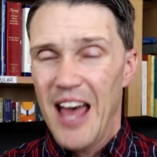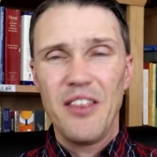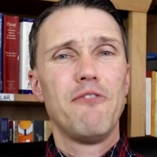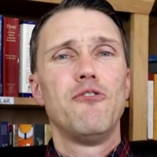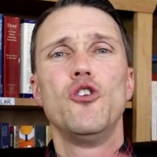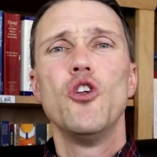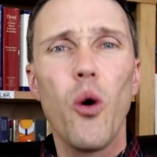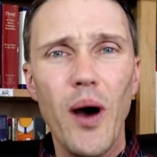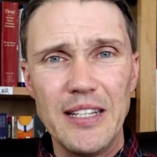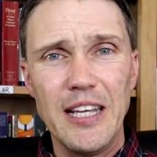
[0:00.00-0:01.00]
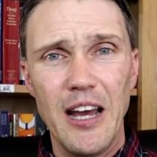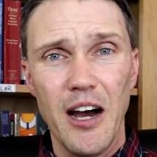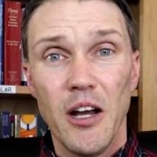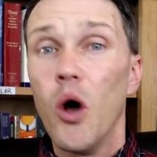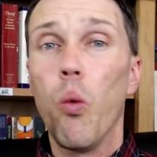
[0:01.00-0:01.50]
and they have no
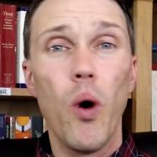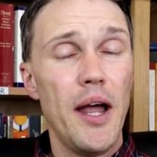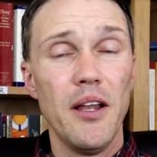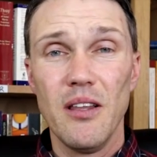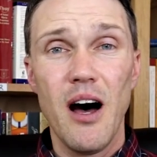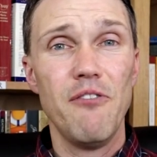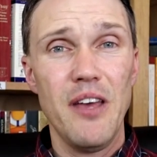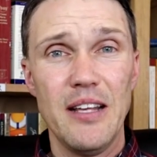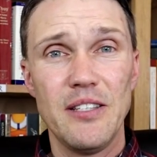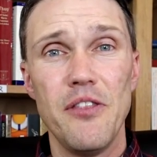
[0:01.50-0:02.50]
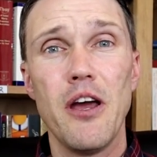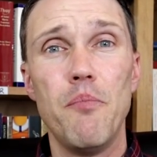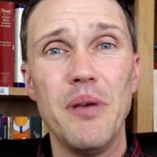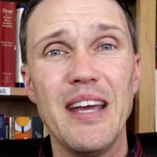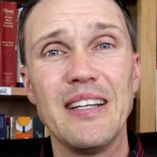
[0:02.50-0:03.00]
idea what love is and
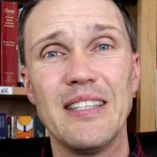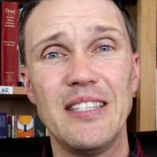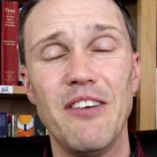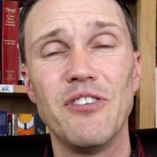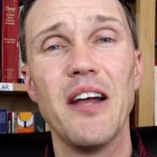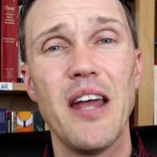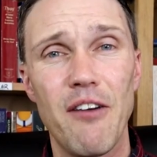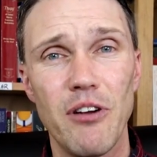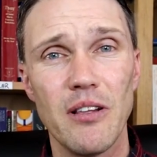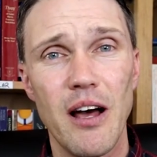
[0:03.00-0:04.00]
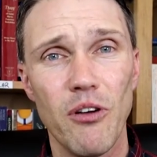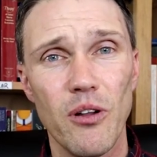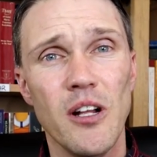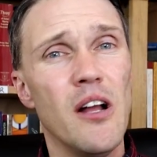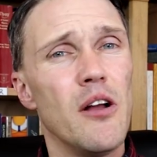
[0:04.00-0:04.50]
they're being deceived on every
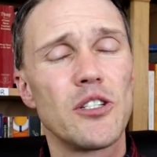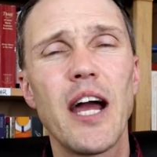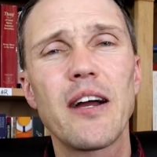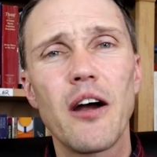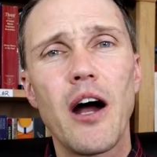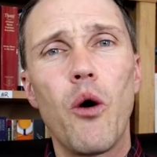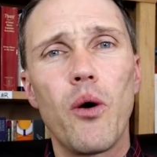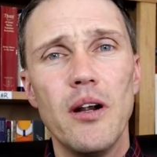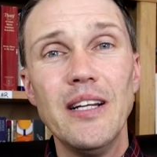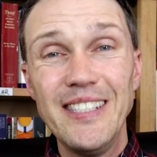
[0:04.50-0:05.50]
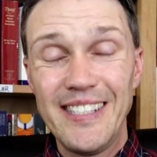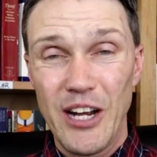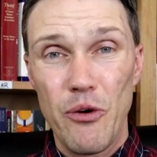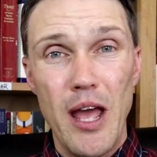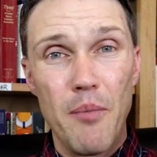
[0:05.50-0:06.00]
level. Check out our
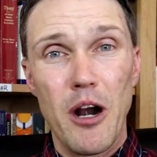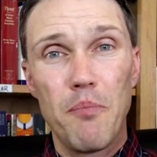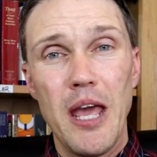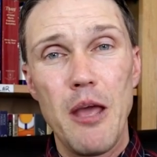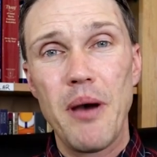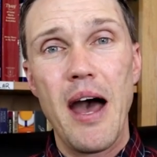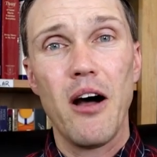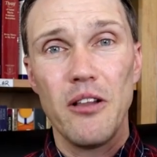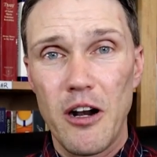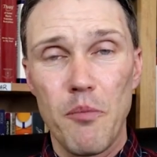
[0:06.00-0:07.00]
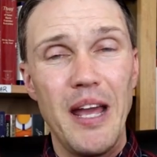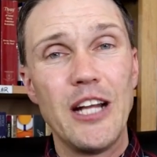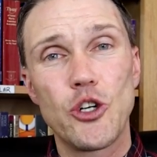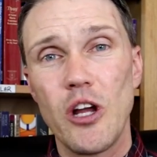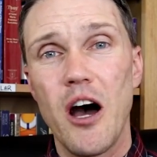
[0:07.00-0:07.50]
Instagram and our PayPal and our
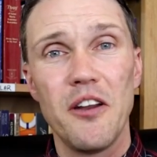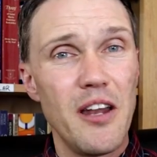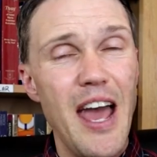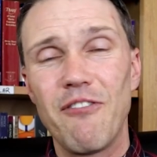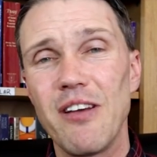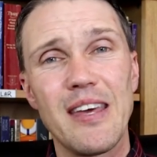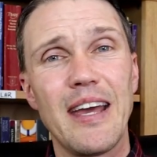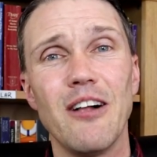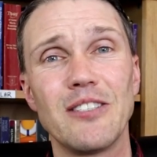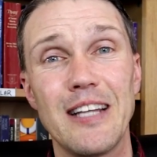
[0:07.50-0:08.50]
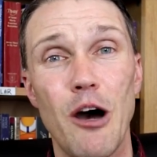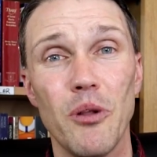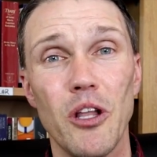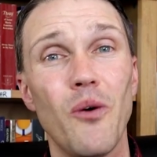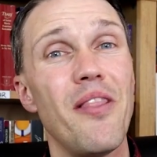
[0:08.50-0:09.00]
Patreon and everything else down
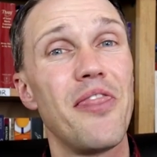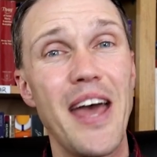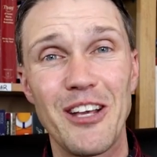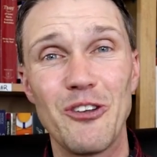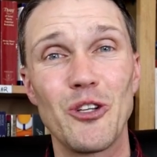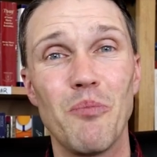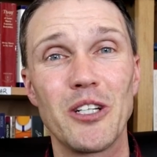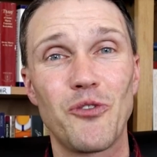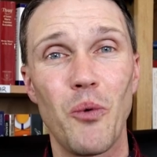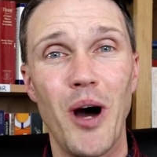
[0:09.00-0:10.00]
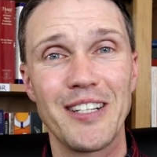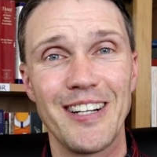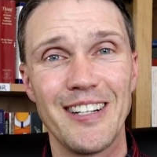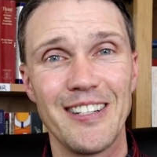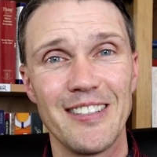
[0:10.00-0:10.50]
below. And thank you so much for
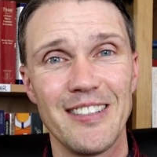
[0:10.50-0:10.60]
watching.